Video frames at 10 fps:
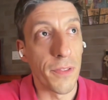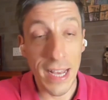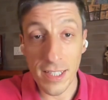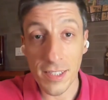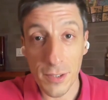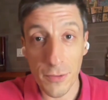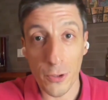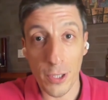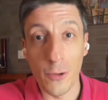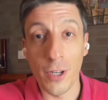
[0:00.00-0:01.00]
thanks
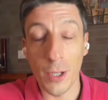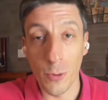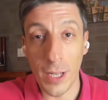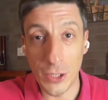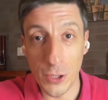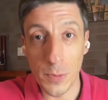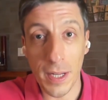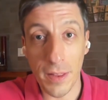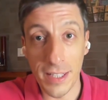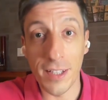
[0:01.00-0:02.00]
for the congratulations,
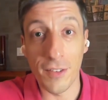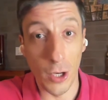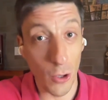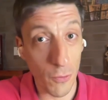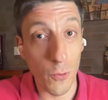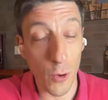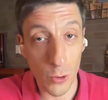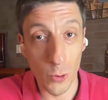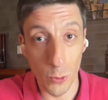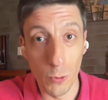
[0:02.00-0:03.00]
but I think there's a lot of
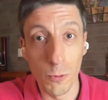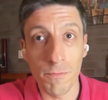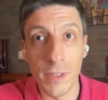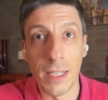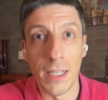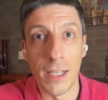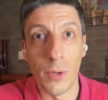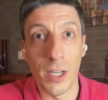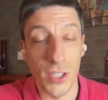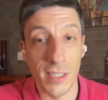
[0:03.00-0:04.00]
work to do.
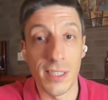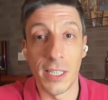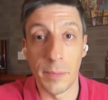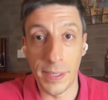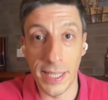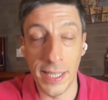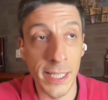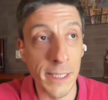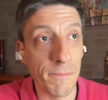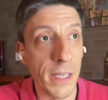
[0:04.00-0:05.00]
We're just at the
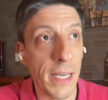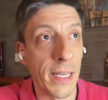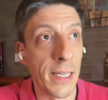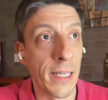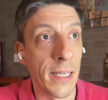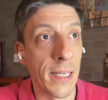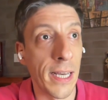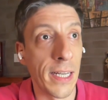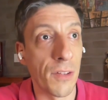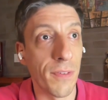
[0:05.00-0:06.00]
beginning, and
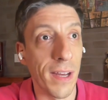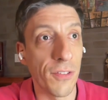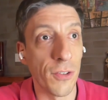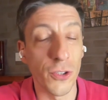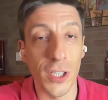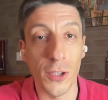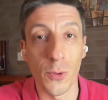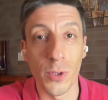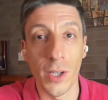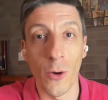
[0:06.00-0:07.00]
an advice not just
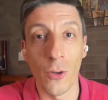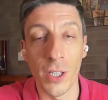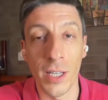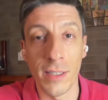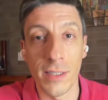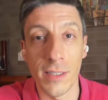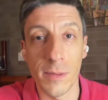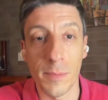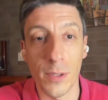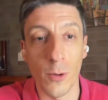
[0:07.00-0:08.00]
to the
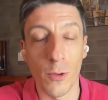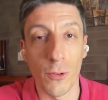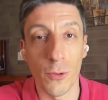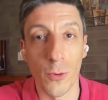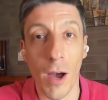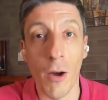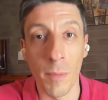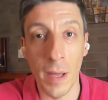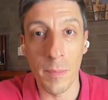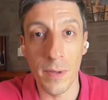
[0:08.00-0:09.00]
audience but also to our
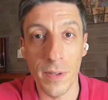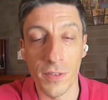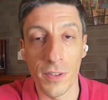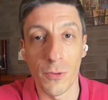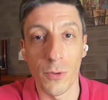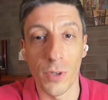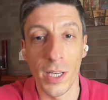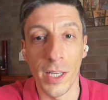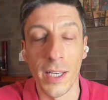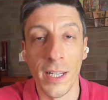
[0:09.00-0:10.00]
members is to
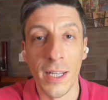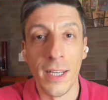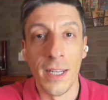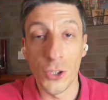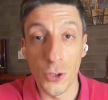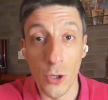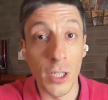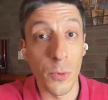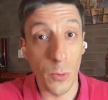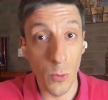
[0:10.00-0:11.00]
really ensure
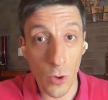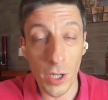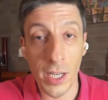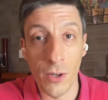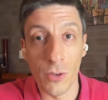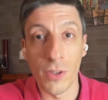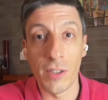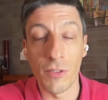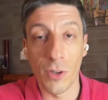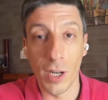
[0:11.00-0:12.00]
that we're working on
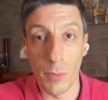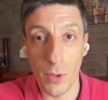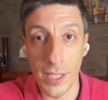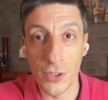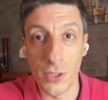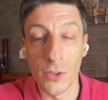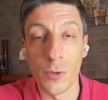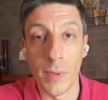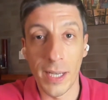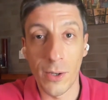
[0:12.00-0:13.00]
this collaboration
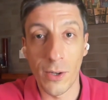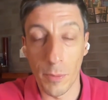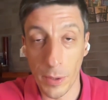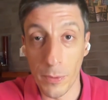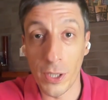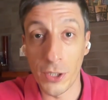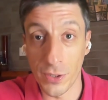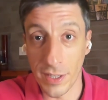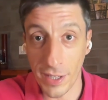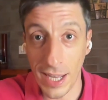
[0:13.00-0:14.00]
to make
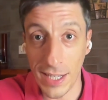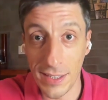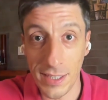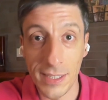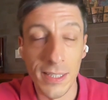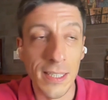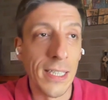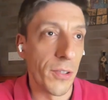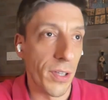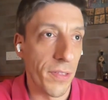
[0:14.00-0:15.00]
collaboration a reality,
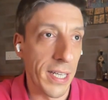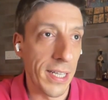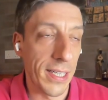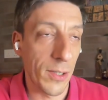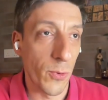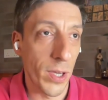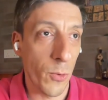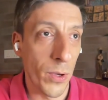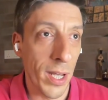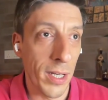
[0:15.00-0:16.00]
because I think we
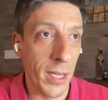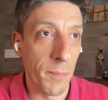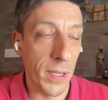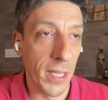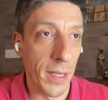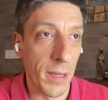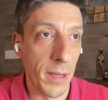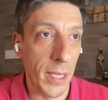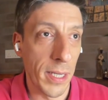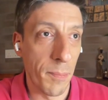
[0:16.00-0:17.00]
are
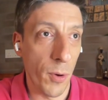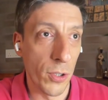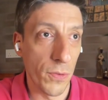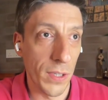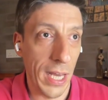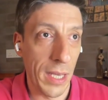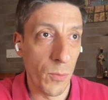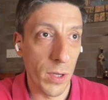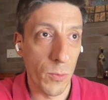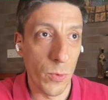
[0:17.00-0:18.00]
in a point of
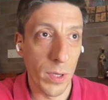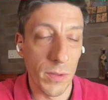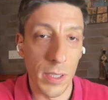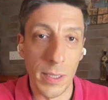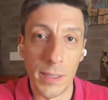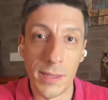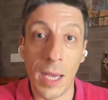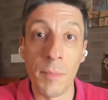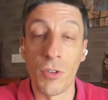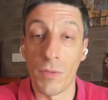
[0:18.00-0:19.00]
time where
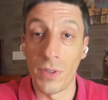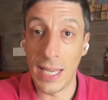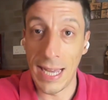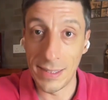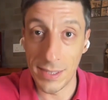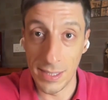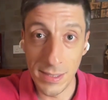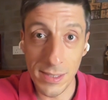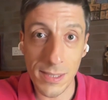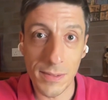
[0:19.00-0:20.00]
time is of the
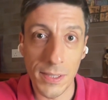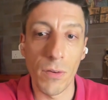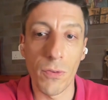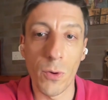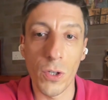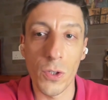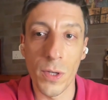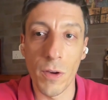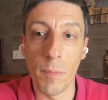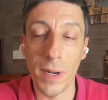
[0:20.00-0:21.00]
essence, and of course
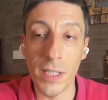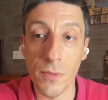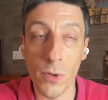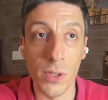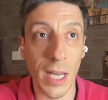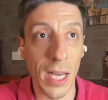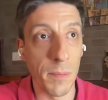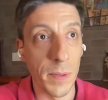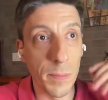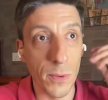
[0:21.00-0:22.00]
when you're pressed for
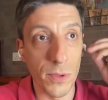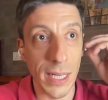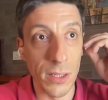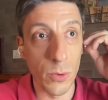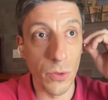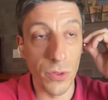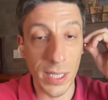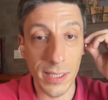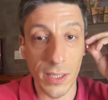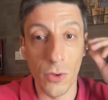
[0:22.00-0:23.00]
time, people tend to
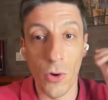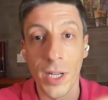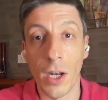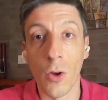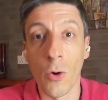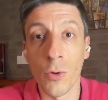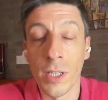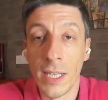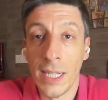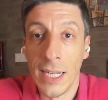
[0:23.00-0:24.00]
think that going
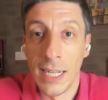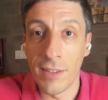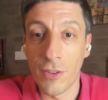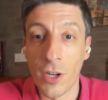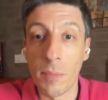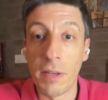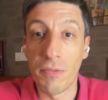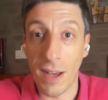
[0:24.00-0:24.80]
alone is going to be